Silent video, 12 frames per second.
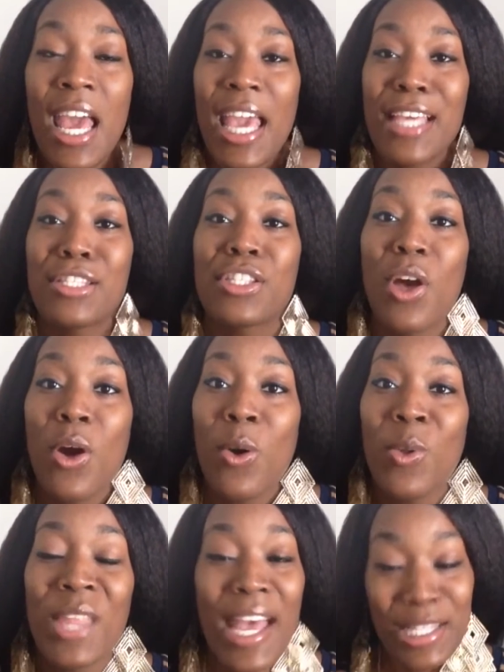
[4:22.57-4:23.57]
And
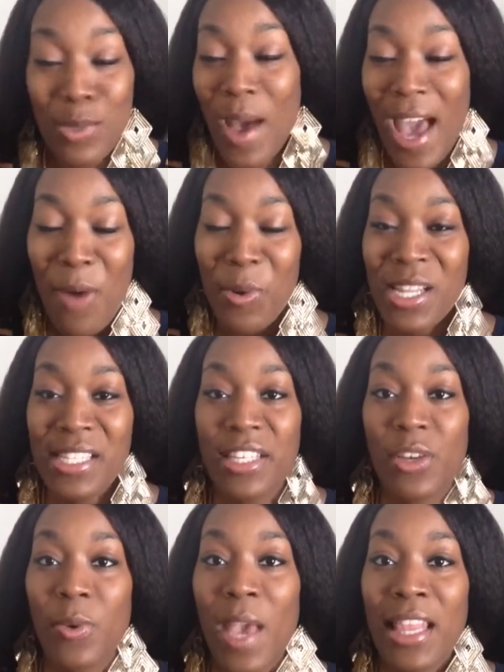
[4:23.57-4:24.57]
so that's why I wanted to
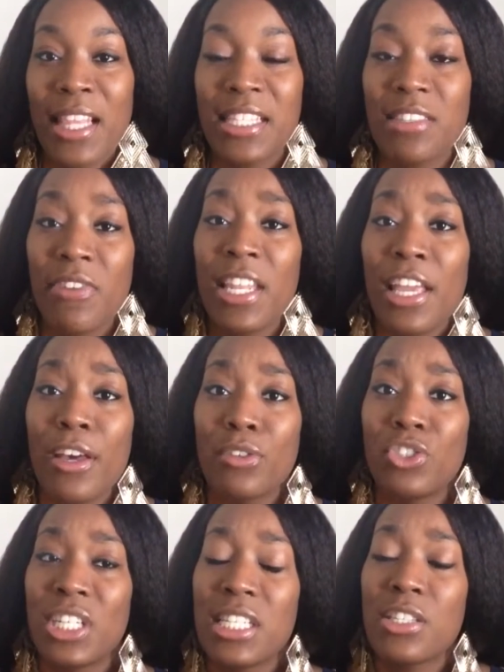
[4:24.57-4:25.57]
create this video,
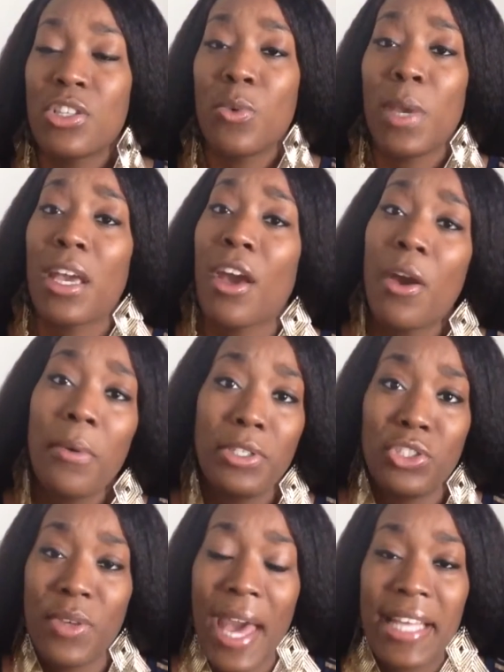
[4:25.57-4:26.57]
just to
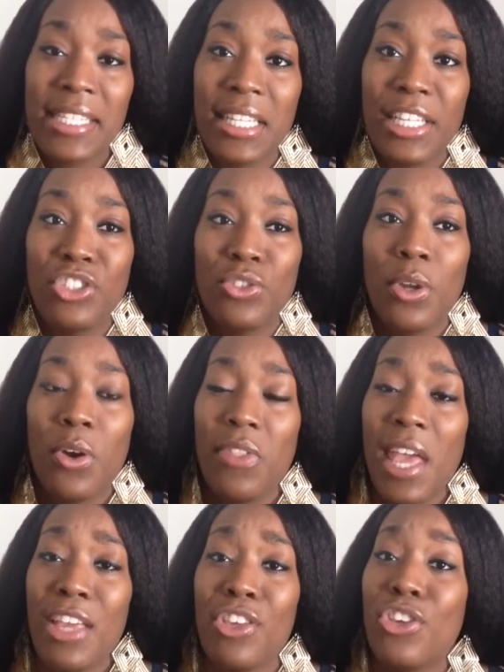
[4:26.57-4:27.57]
encourage you guys and let you know
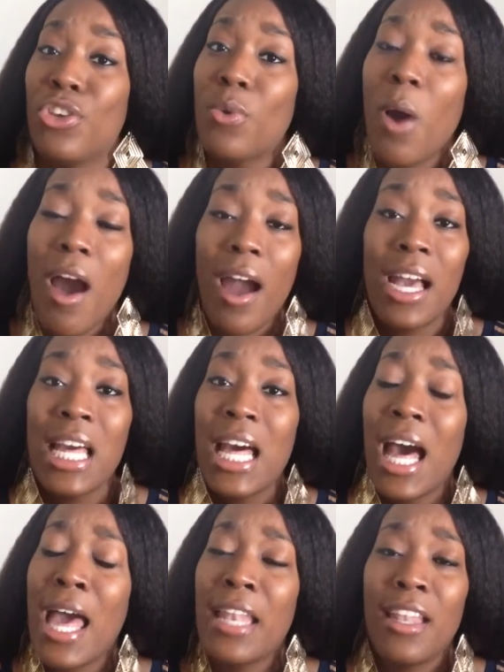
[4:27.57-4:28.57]
that you are
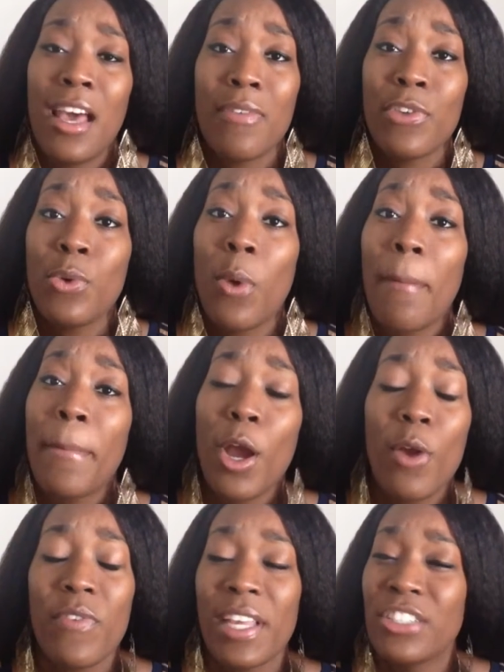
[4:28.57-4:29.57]
enough. You are
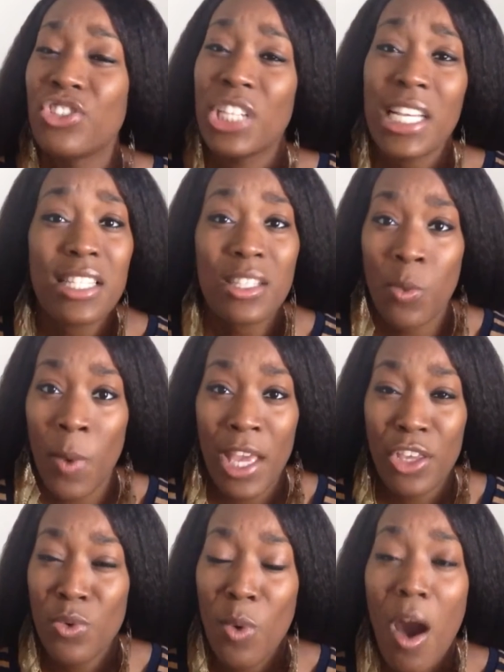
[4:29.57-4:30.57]
perfect just the way
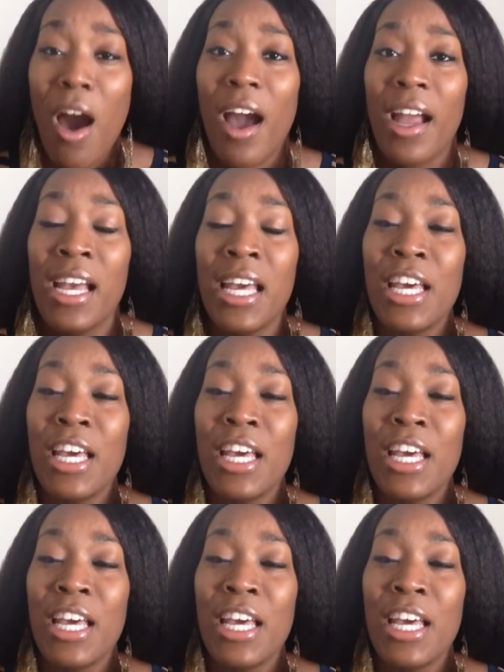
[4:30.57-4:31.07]
you are.